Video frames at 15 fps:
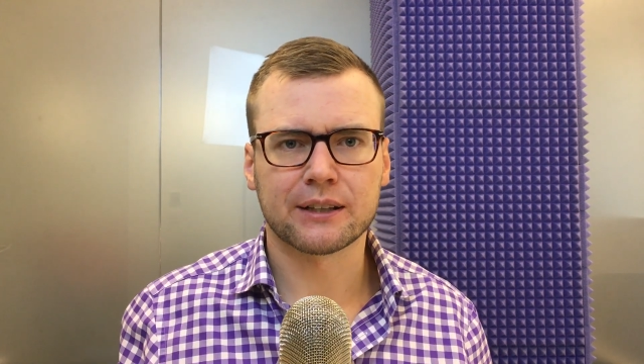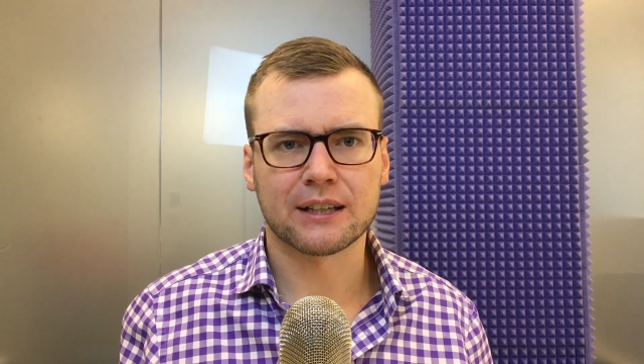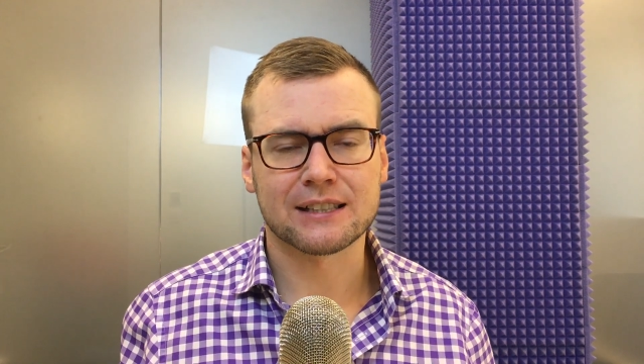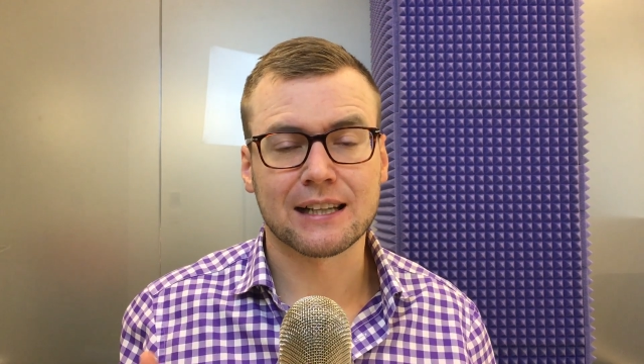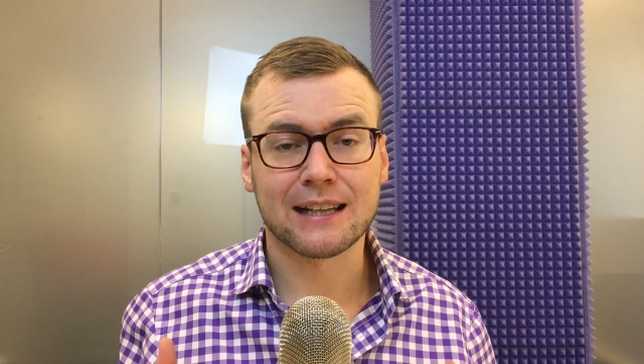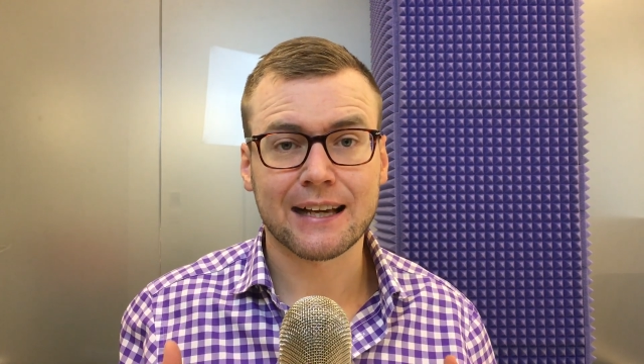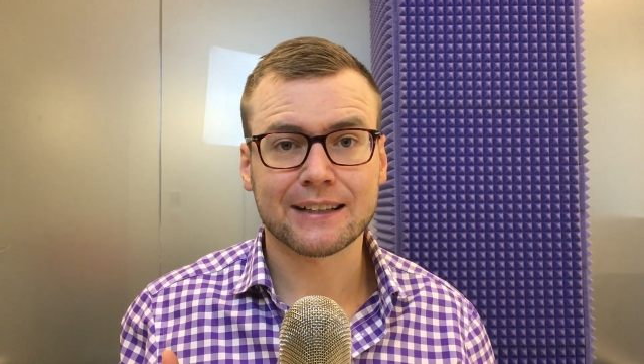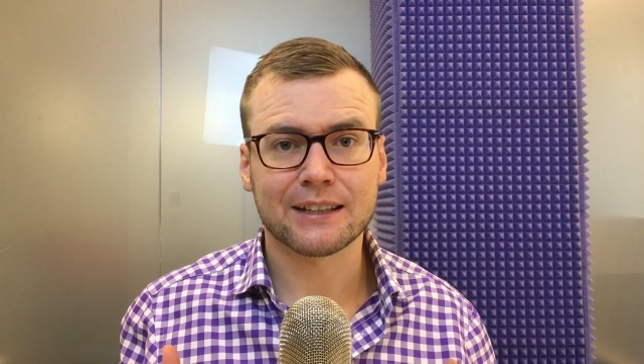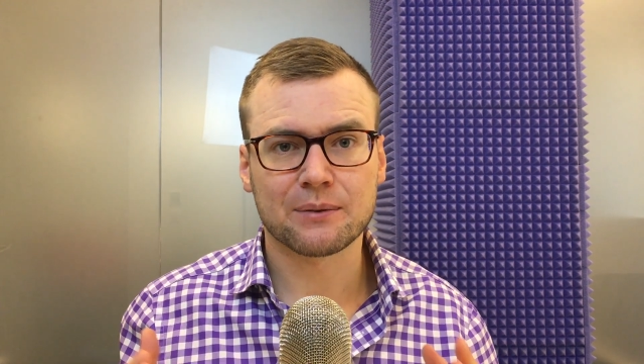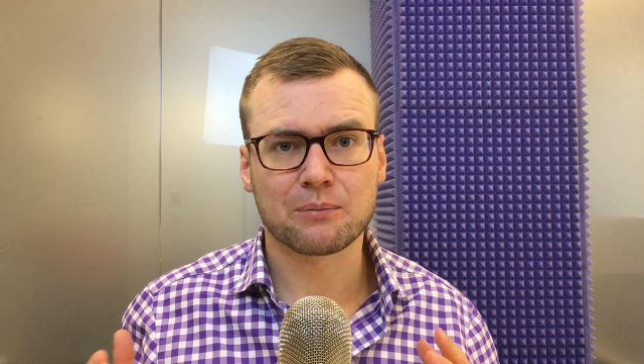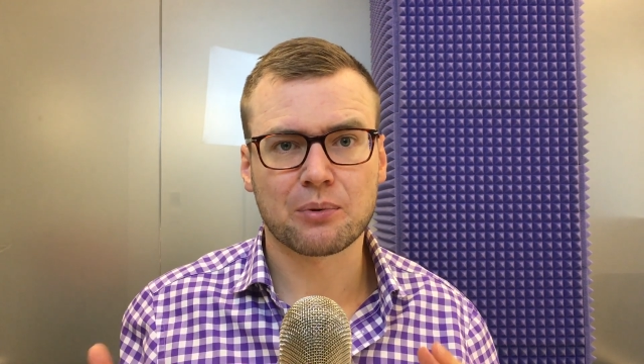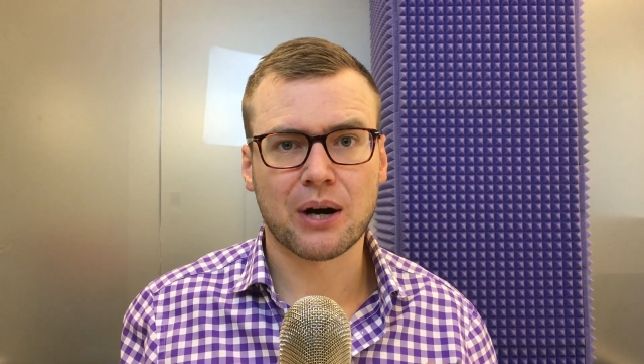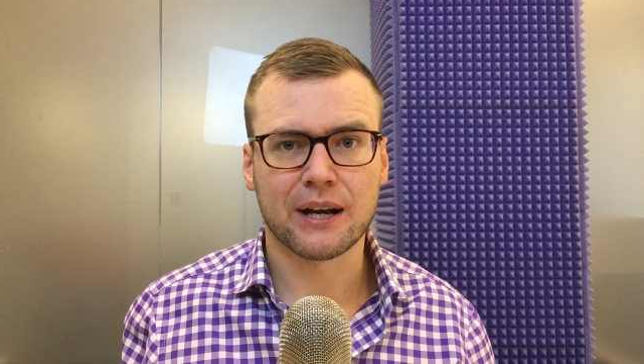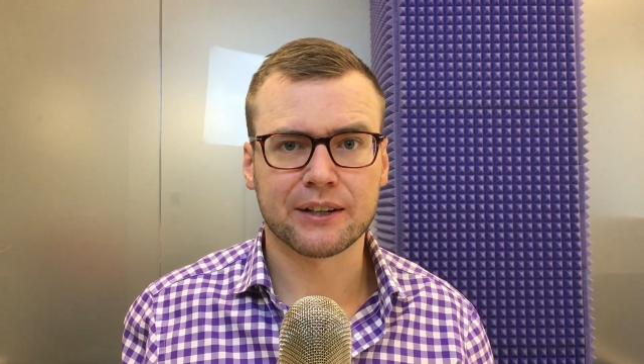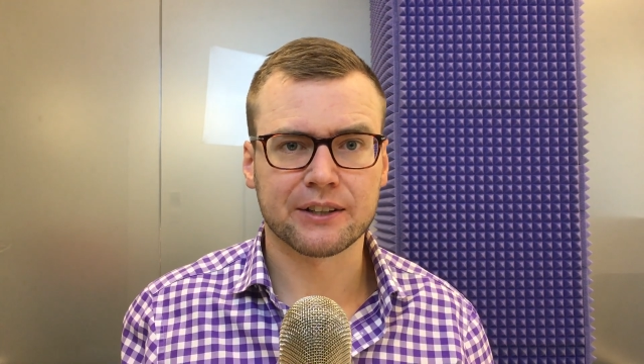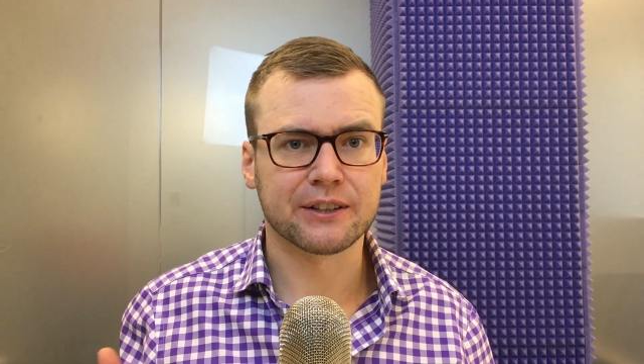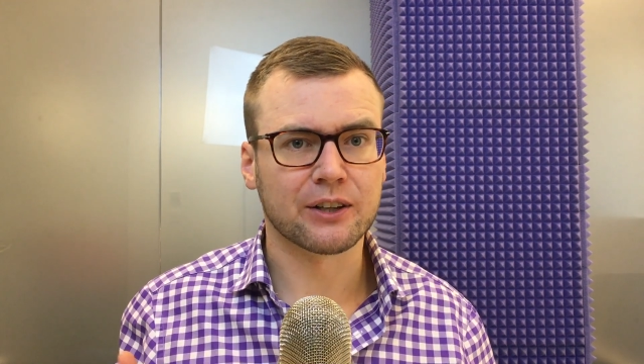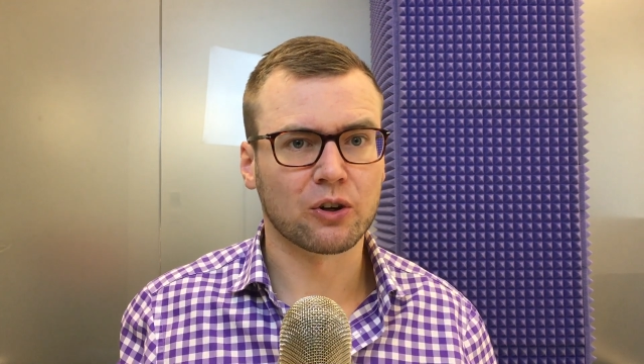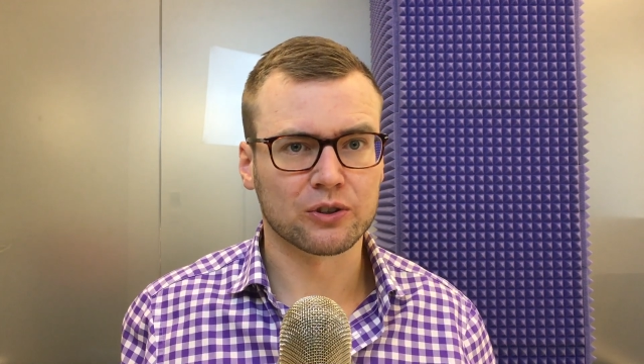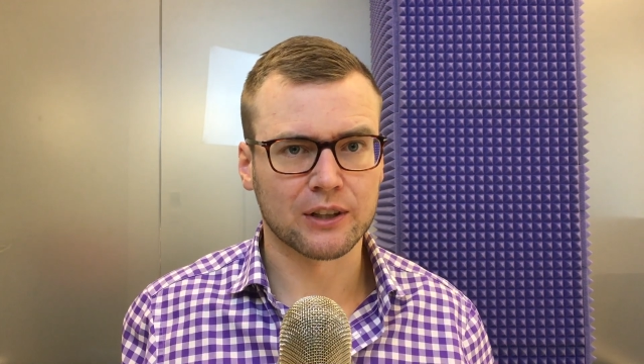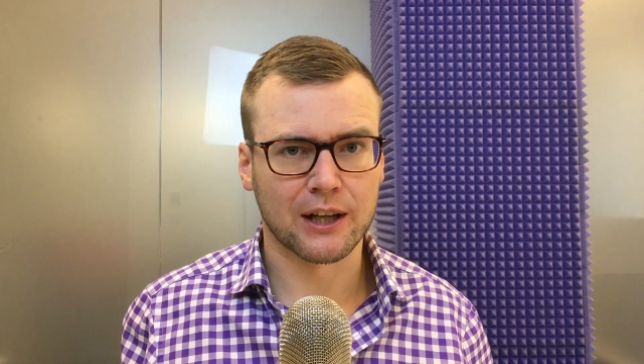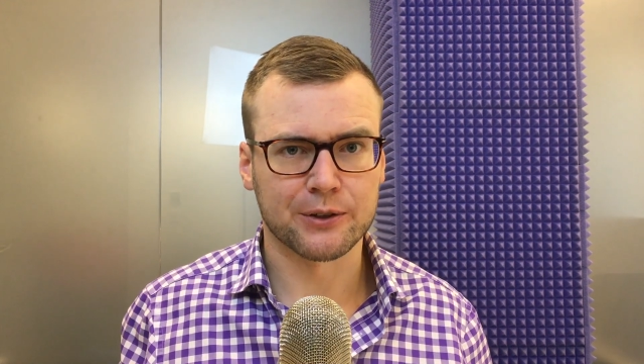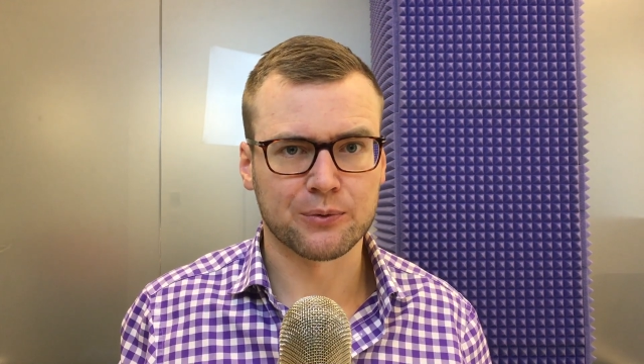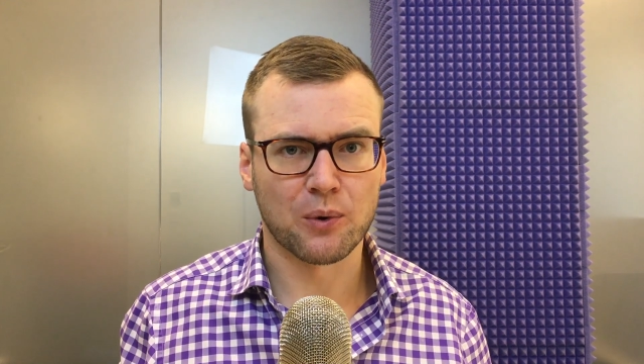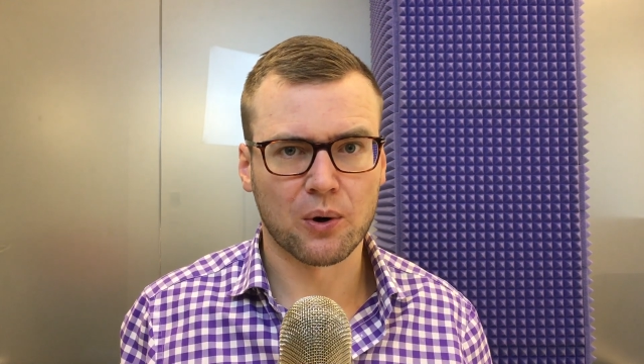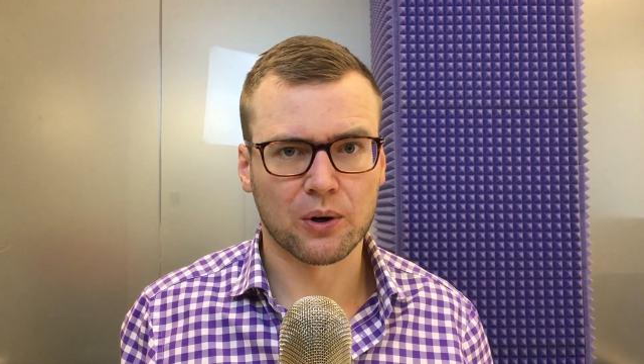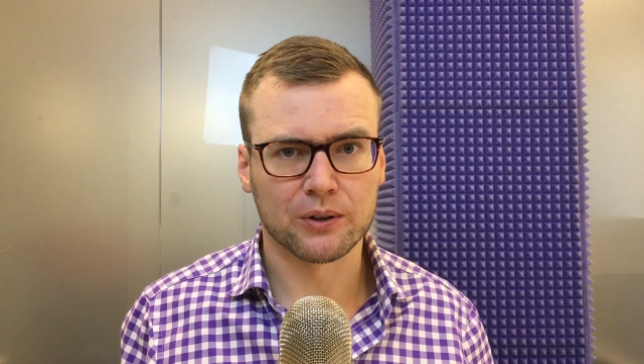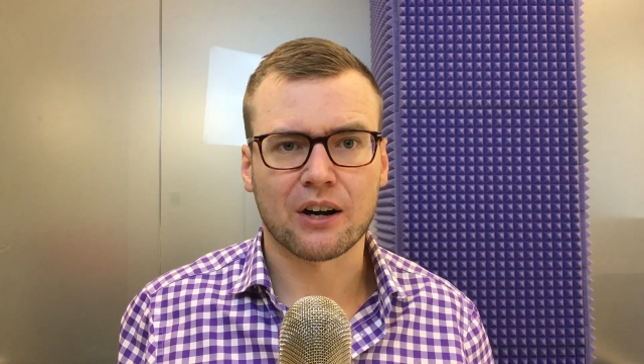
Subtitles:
a selected brand in the online world,